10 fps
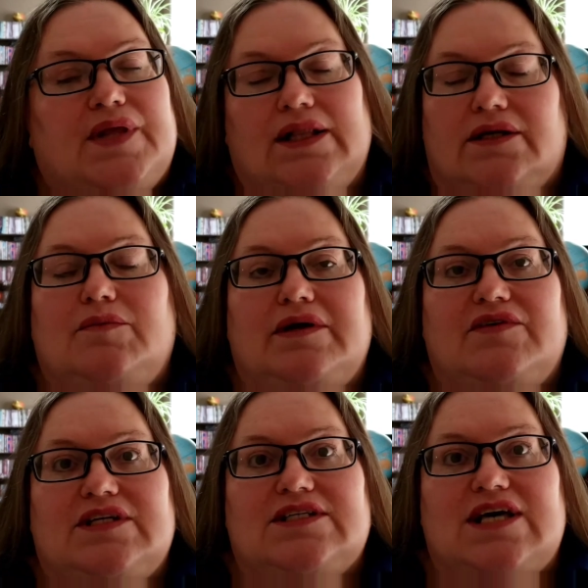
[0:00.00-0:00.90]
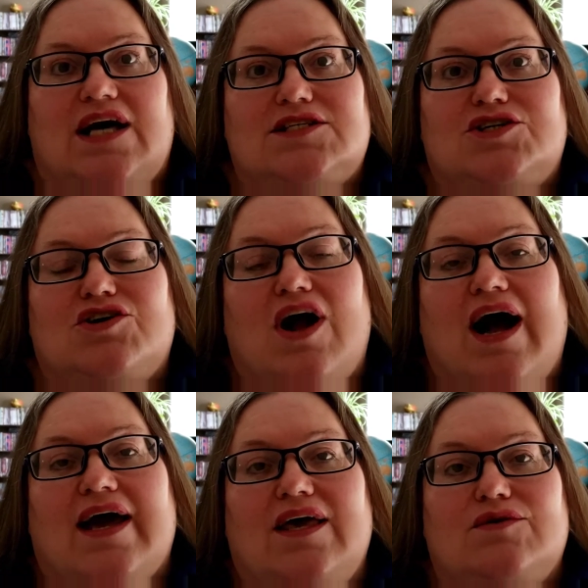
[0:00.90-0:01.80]
a little bit of a disaster,
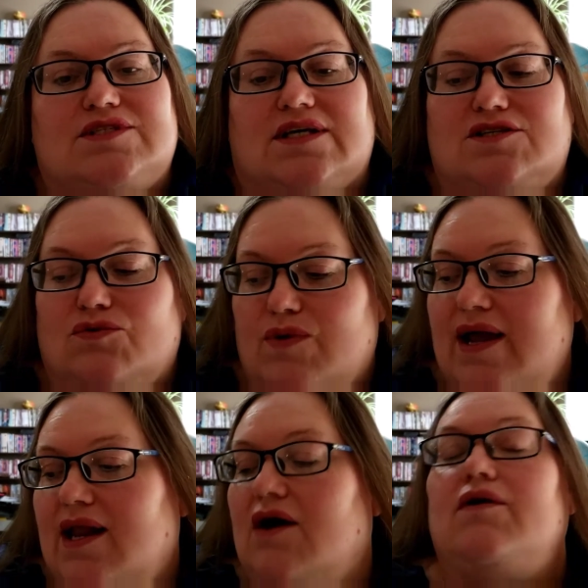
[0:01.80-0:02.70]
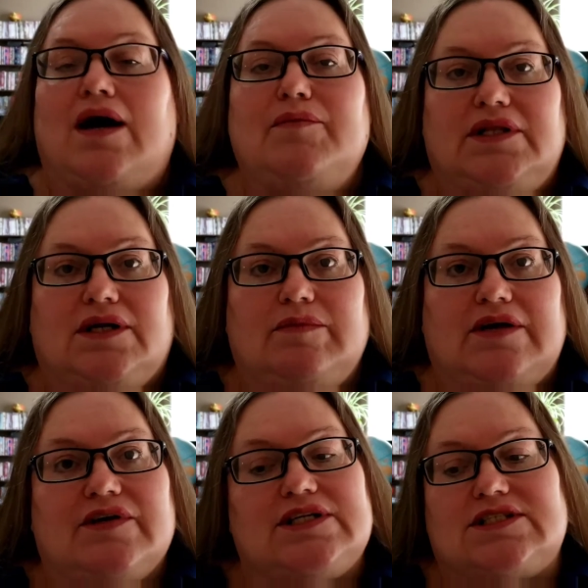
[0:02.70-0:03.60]
I use it. So right now I'm a little bit
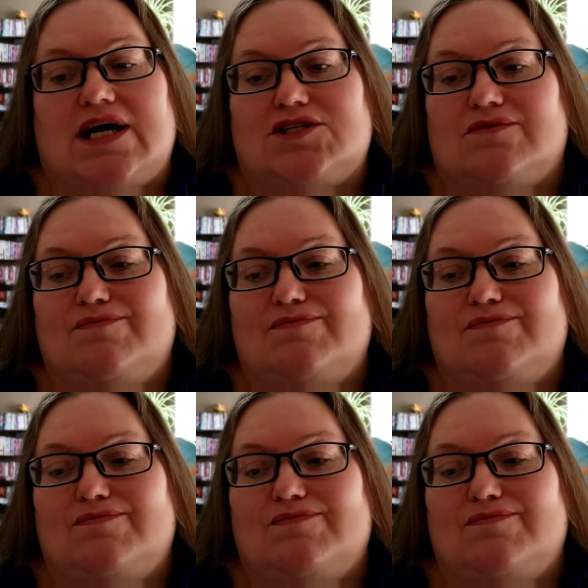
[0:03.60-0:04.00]
of a disaster,